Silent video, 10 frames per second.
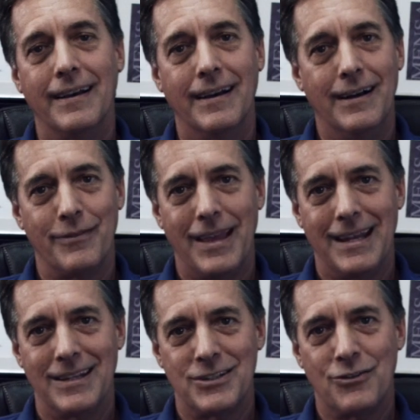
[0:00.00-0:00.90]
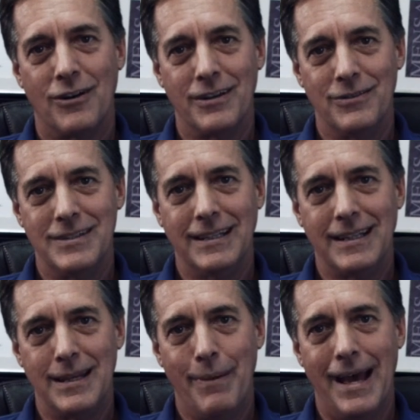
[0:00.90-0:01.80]
of getting a strong utility
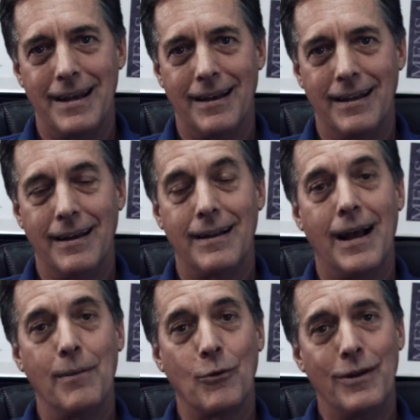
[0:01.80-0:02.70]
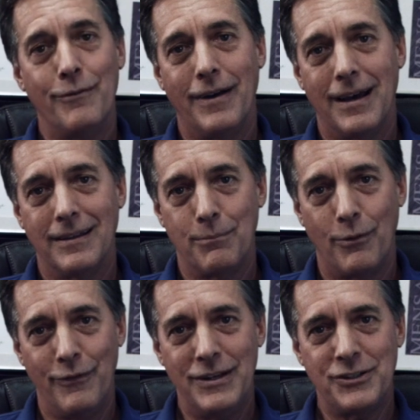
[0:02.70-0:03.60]
patent on it, I'm going to file a
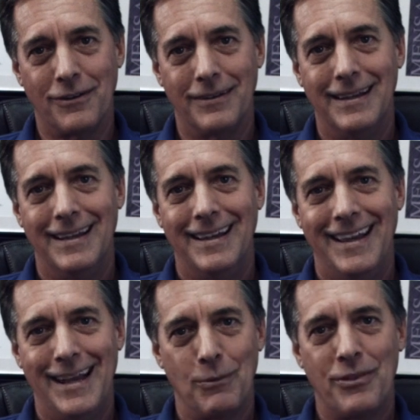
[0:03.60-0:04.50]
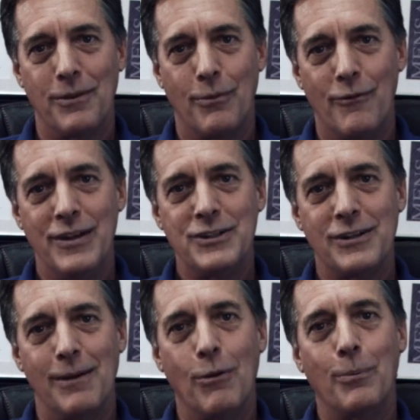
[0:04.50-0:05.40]
provisional. And with the provisional, I'm
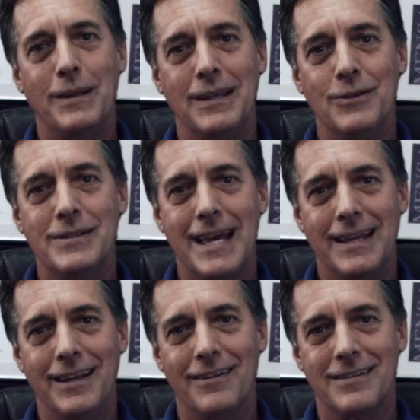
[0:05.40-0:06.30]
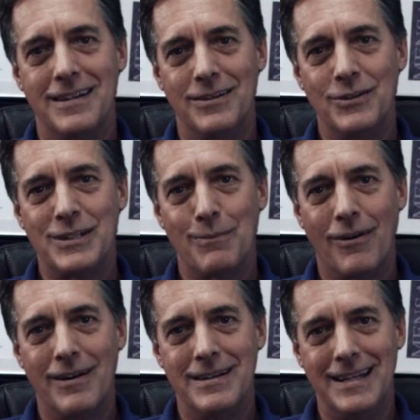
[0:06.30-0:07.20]
hoping to use that year to do some
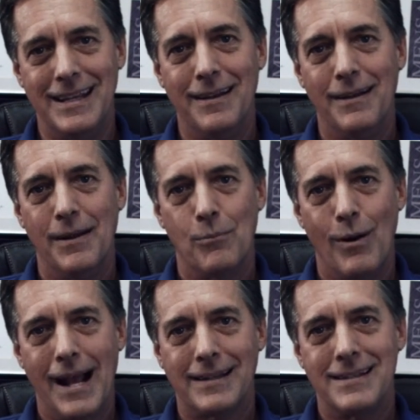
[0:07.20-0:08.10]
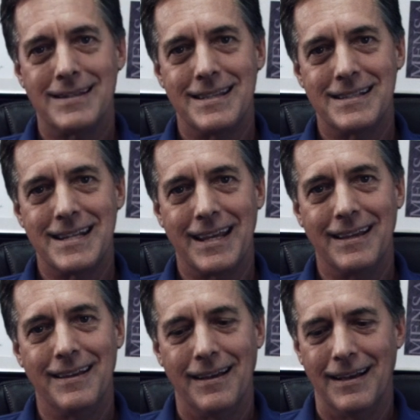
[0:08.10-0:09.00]
R&D, practice this thing
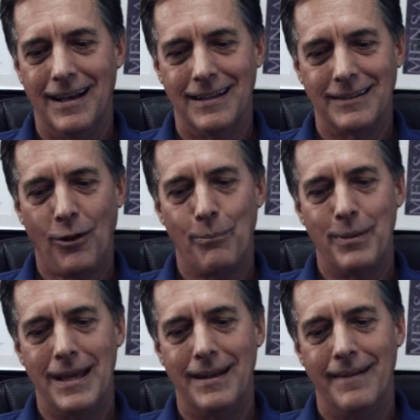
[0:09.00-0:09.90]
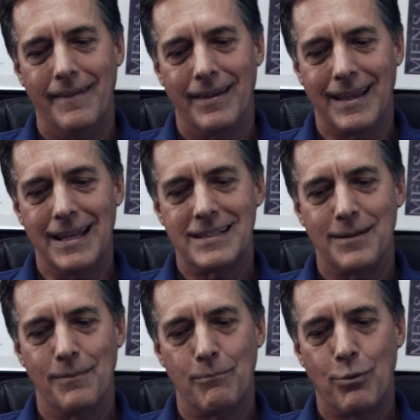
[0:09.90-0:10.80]
a little bit, get some
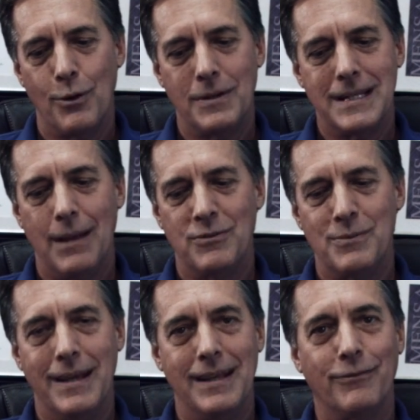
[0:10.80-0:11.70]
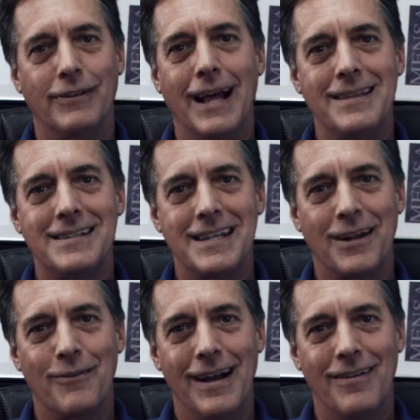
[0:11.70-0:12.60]
prototypes made, fly this thing
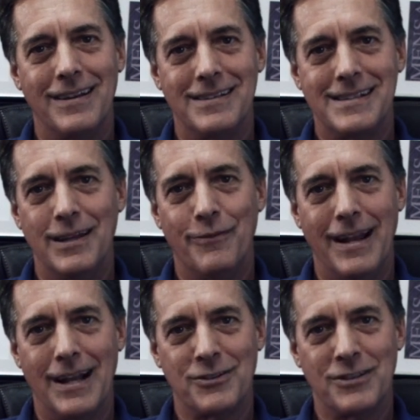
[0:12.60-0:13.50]
around and see if it actually